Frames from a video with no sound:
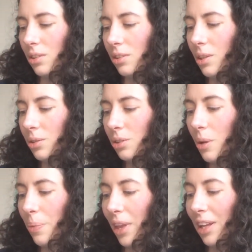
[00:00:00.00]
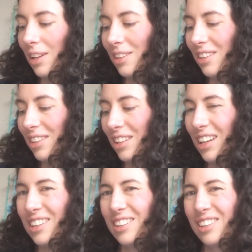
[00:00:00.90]
So something
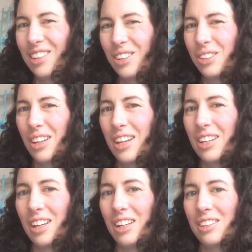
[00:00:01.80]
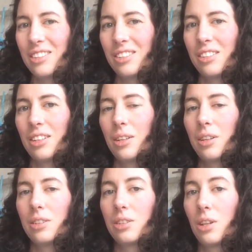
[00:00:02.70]
that looks like it's
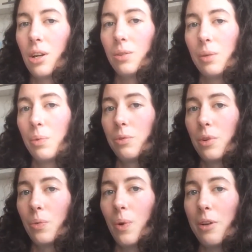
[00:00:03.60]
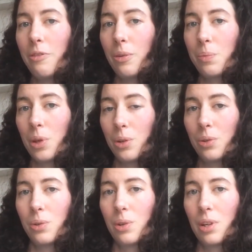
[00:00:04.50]
slowly moving away from
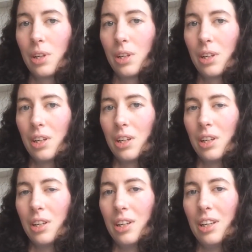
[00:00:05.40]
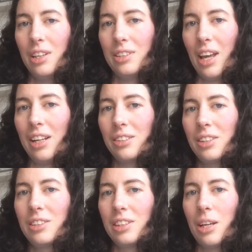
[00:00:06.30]
you is
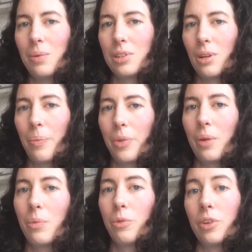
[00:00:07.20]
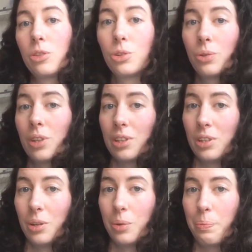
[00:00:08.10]
actually the same as something moving towards
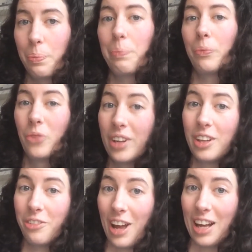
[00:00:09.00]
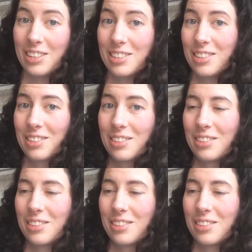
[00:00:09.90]
you really fast.